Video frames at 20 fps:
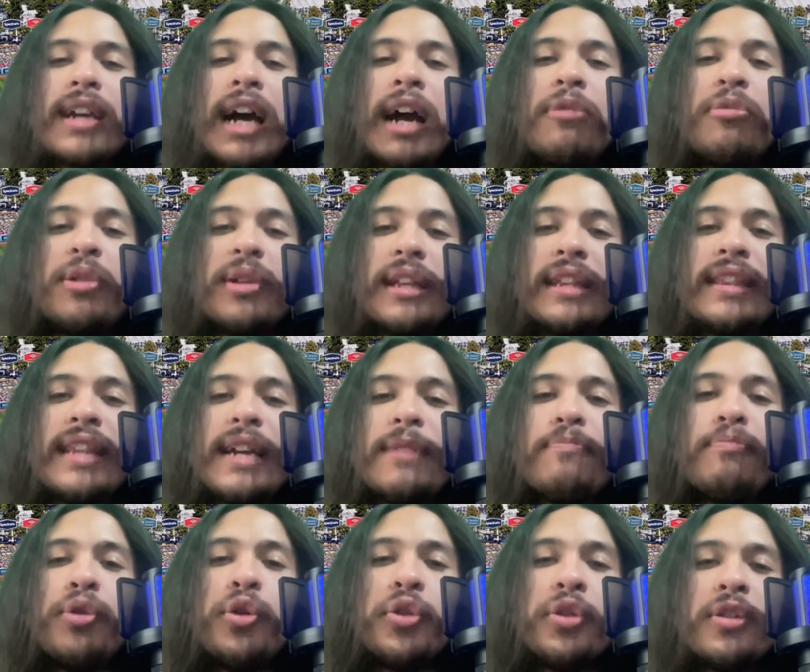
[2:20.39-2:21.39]
I really
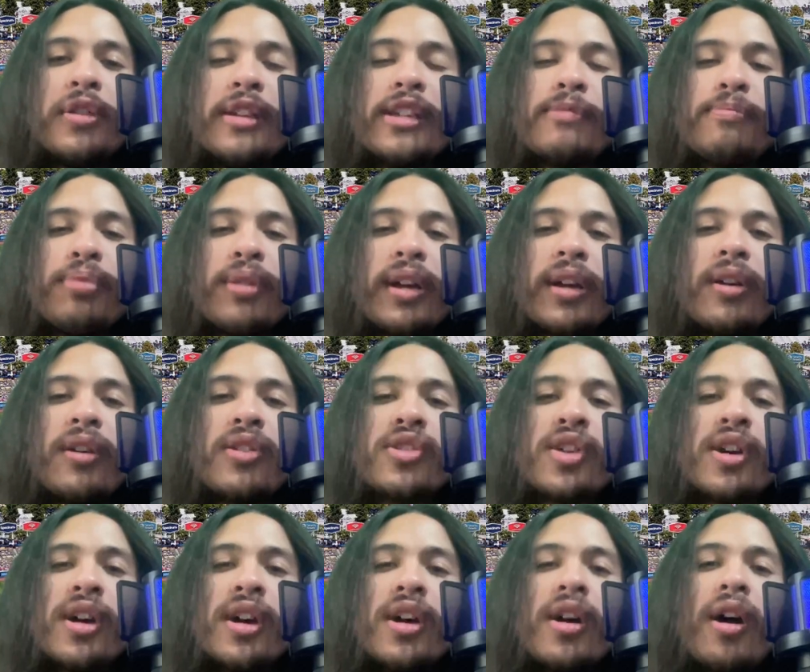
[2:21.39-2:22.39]
think both of these
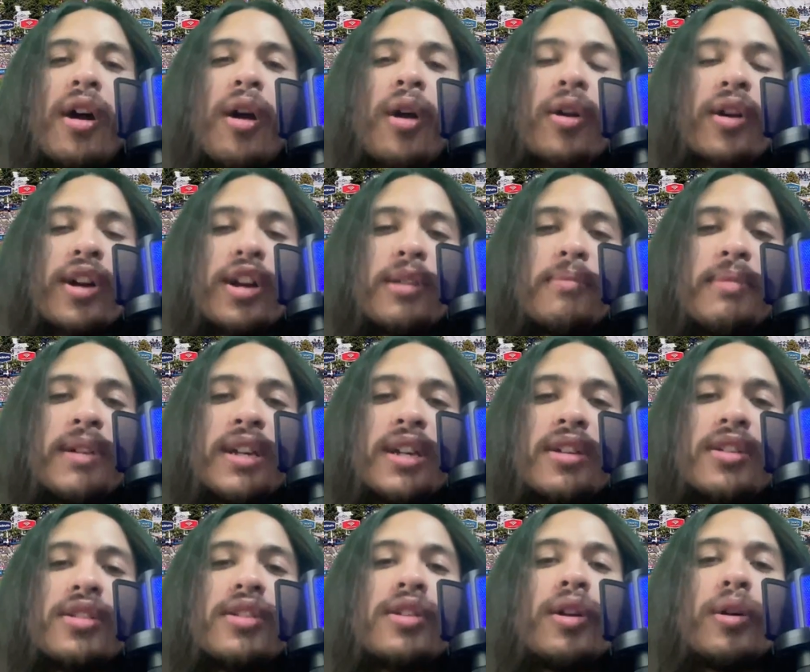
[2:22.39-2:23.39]
players are going to
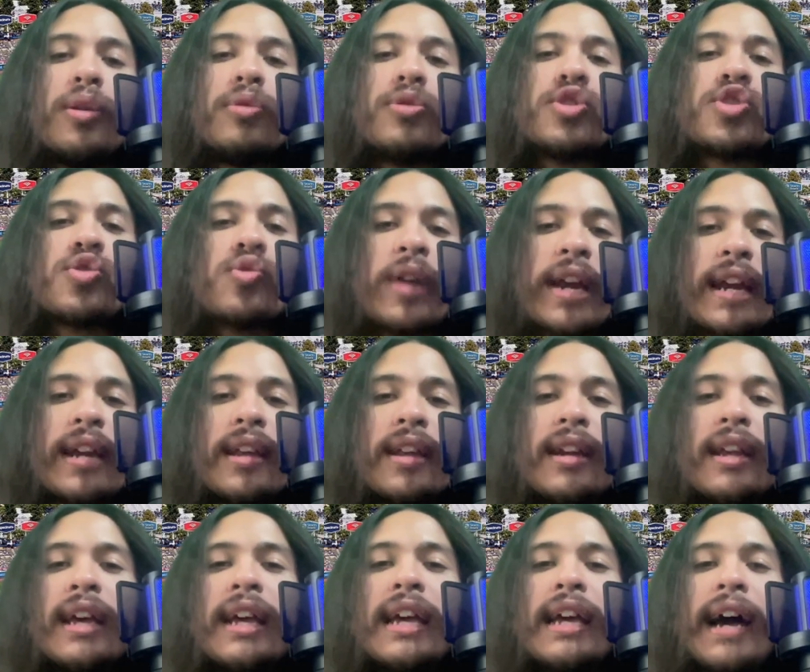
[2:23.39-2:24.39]
be,
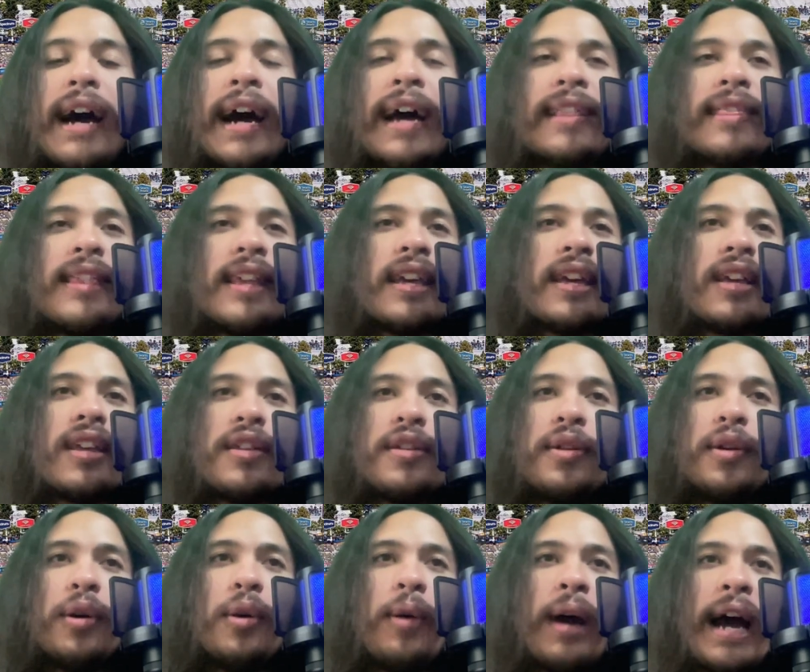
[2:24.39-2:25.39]
traded. I think,
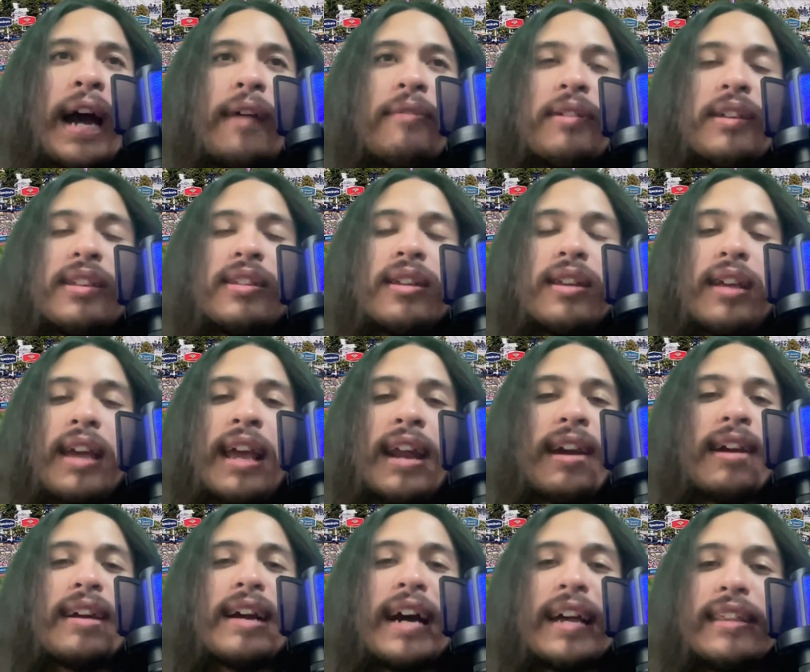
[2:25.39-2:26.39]
having
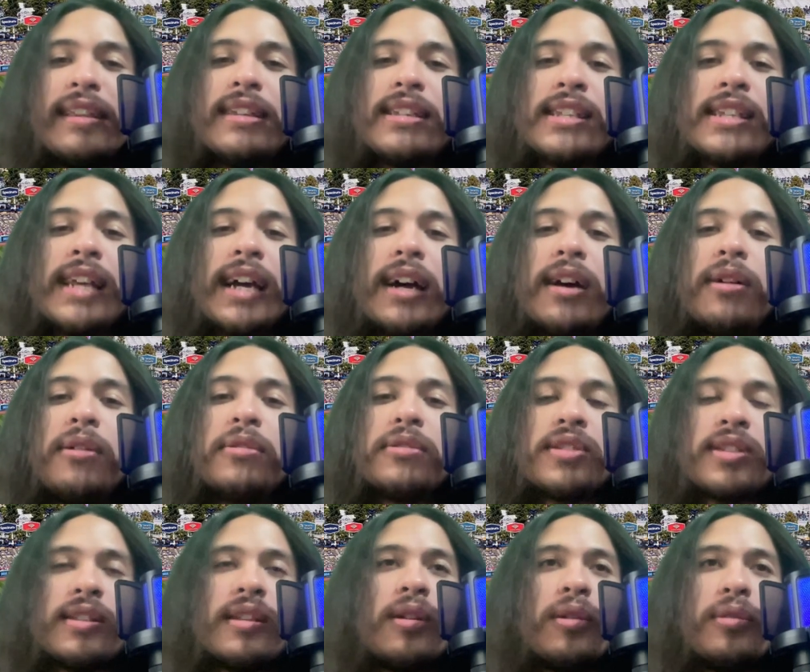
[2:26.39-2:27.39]
Hernandez now,
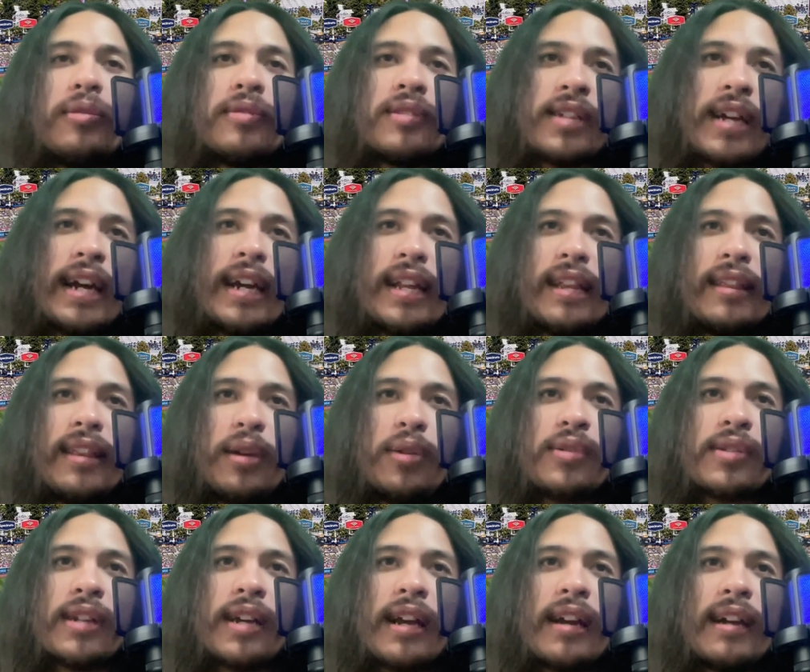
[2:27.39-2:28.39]
signing
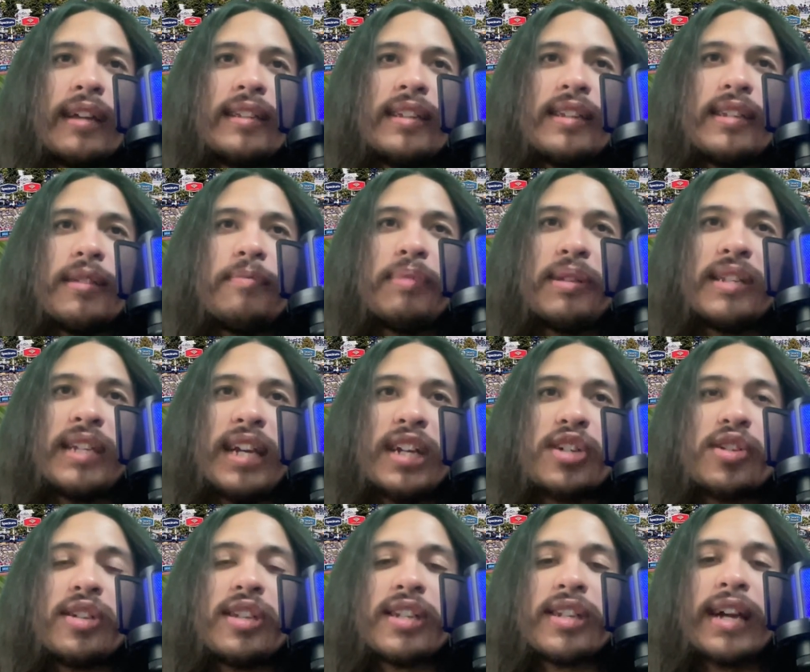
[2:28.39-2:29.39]
Teoscar Hernández and
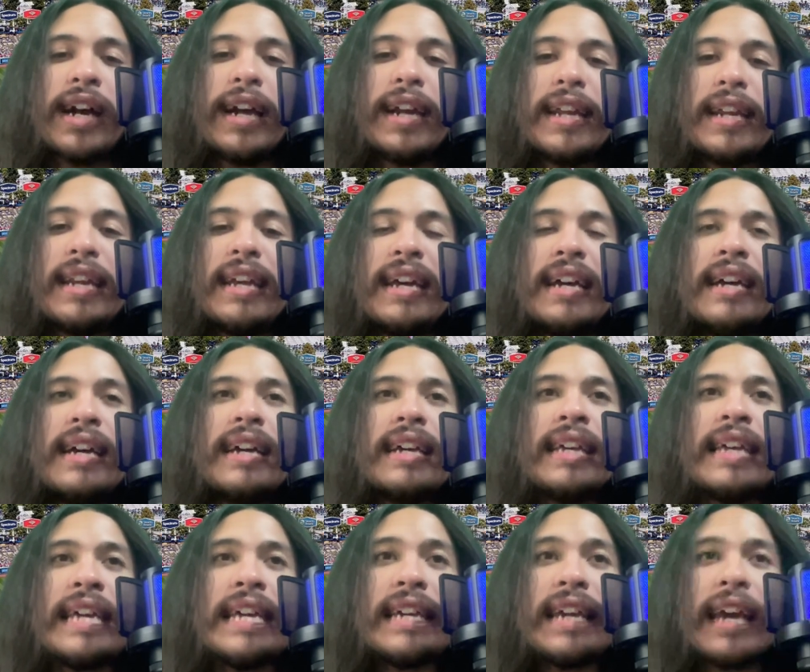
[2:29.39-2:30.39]
potentially signing
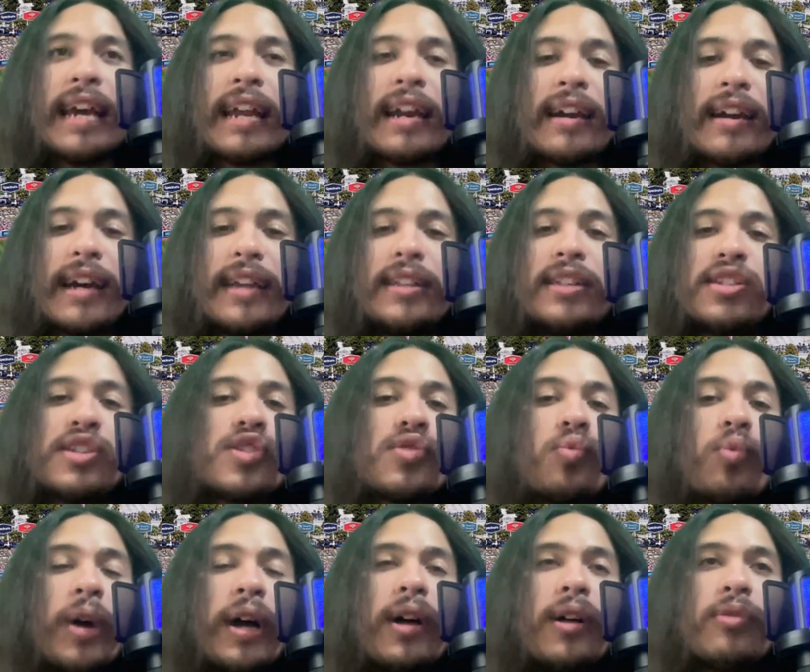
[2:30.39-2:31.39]
Kike Hernandez as
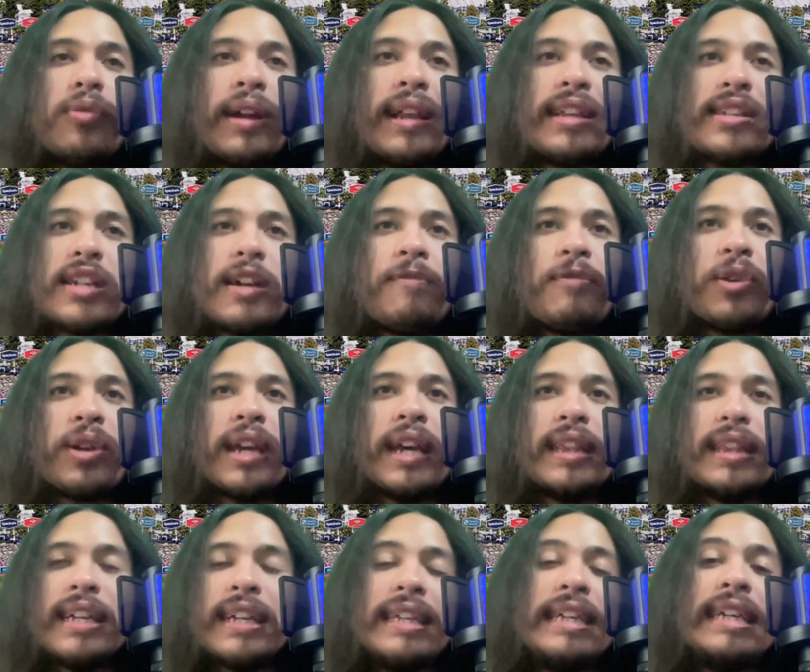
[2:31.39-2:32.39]
well, right? Let's not
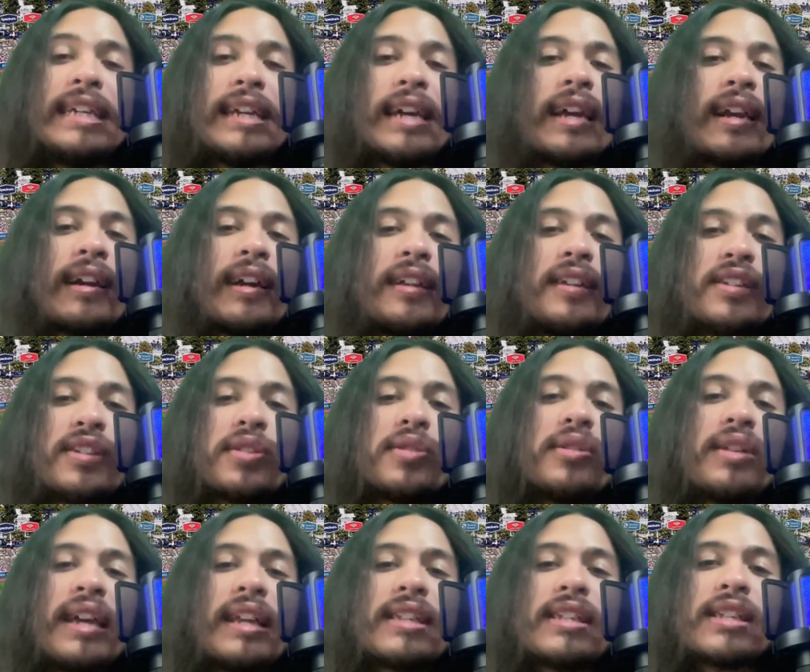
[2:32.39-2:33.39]
forget that Kike Hernandez
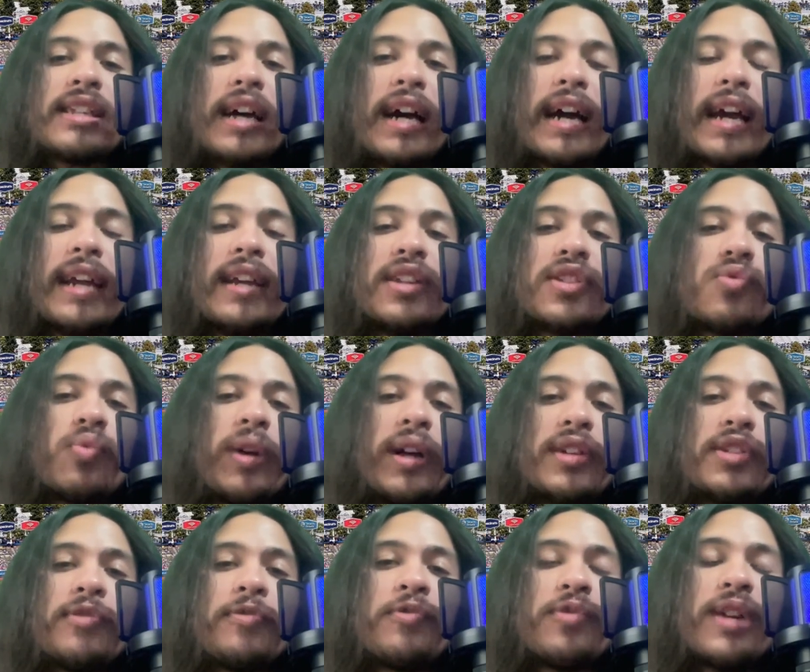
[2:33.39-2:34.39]
could get signed as
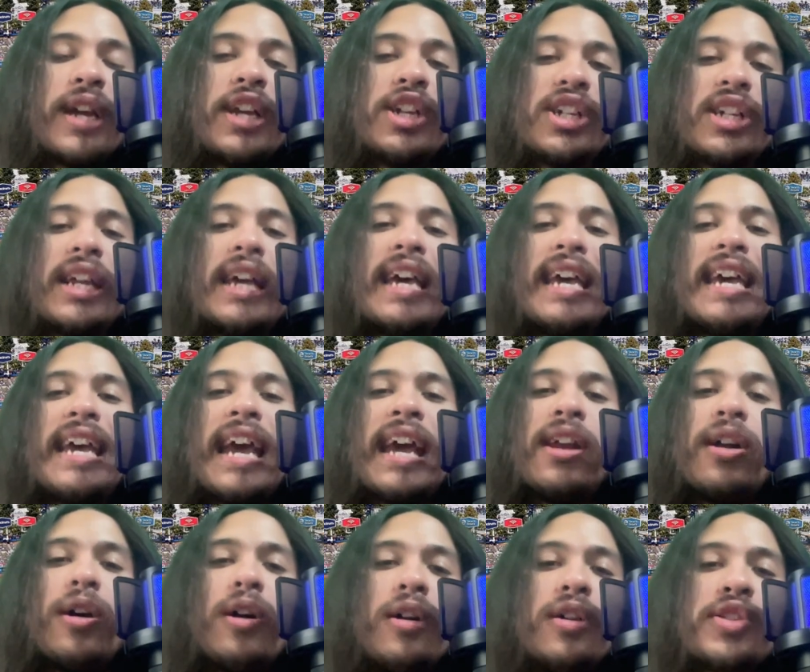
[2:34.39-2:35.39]
well as a free agent,
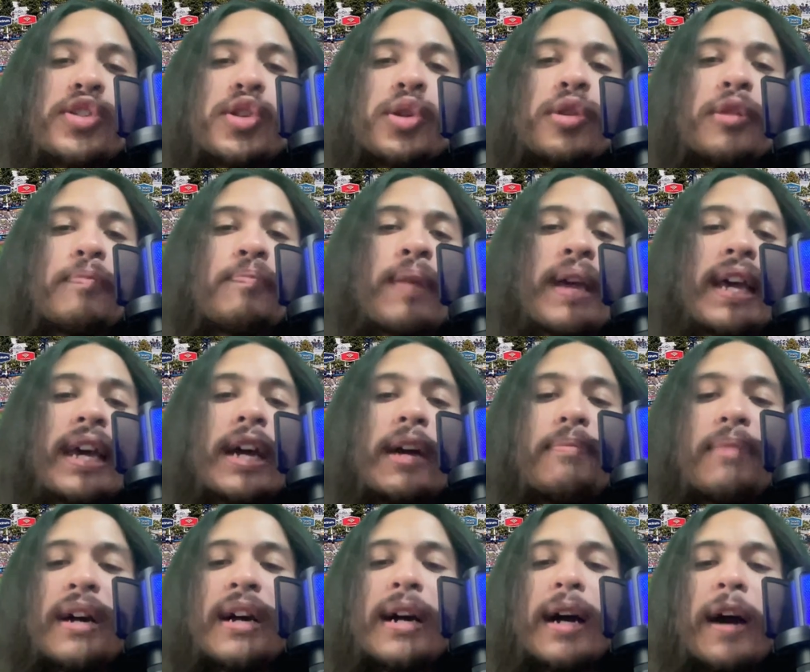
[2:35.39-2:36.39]
and also the
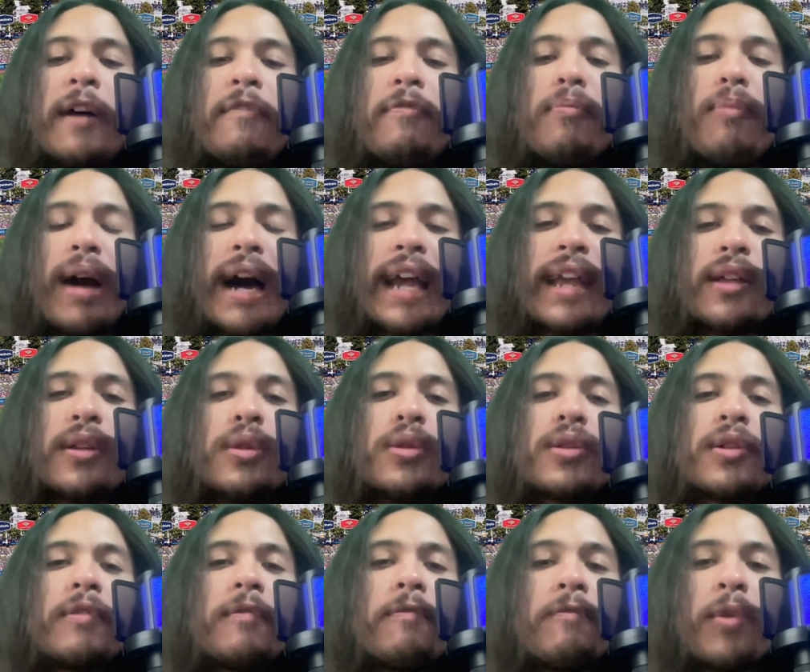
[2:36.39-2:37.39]
pickup of Michael
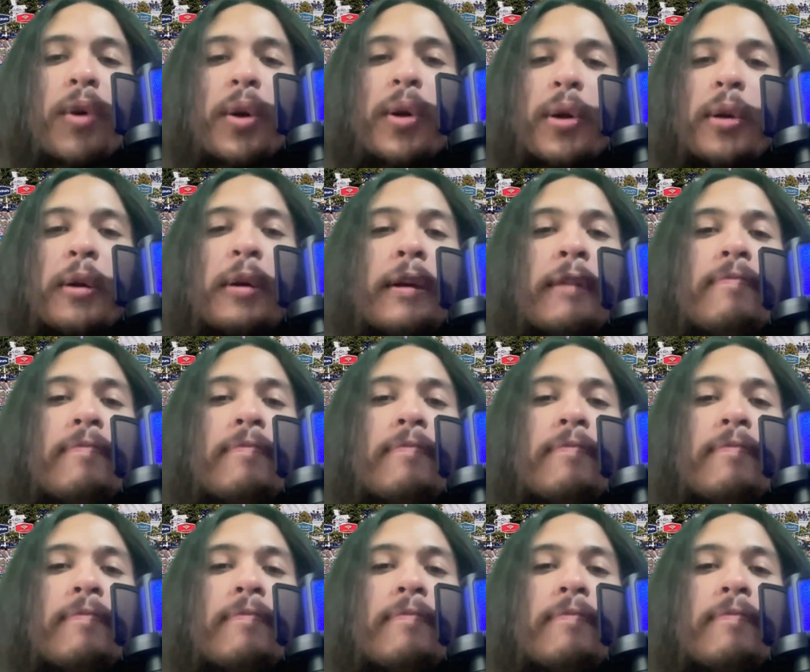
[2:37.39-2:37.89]
Conforto